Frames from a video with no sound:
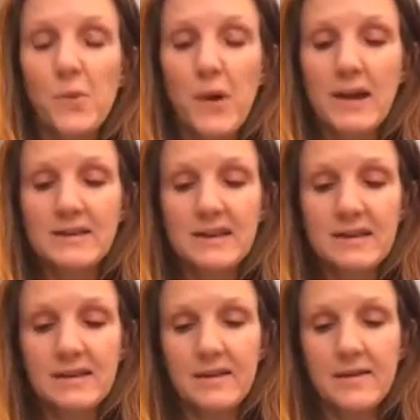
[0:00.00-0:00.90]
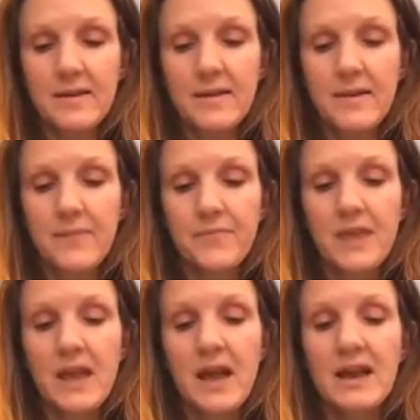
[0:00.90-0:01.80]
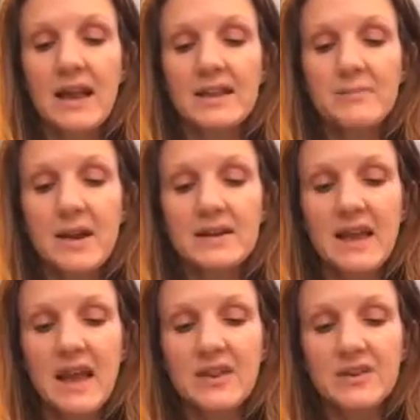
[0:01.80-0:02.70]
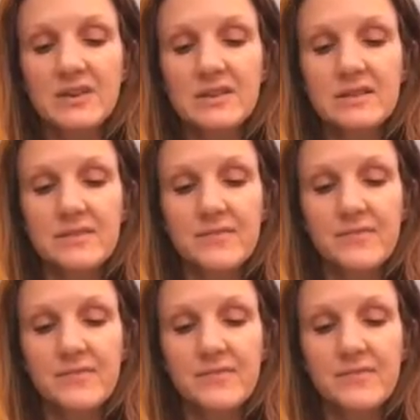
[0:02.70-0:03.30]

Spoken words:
waiting. In expectation